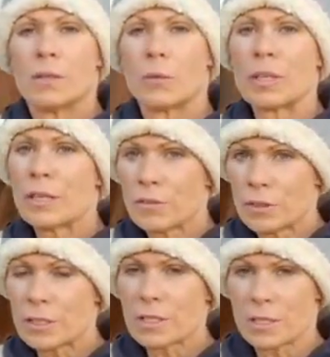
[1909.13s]
whatever
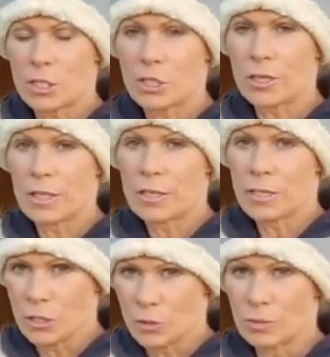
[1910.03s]
it is that you're trying
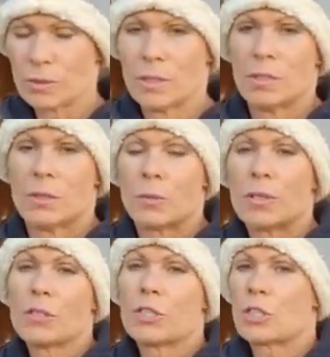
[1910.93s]
to do,
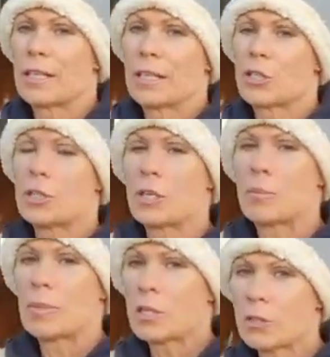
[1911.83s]
whether you're trying to
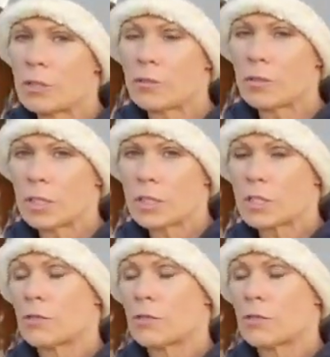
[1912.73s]
get bigger in fitness,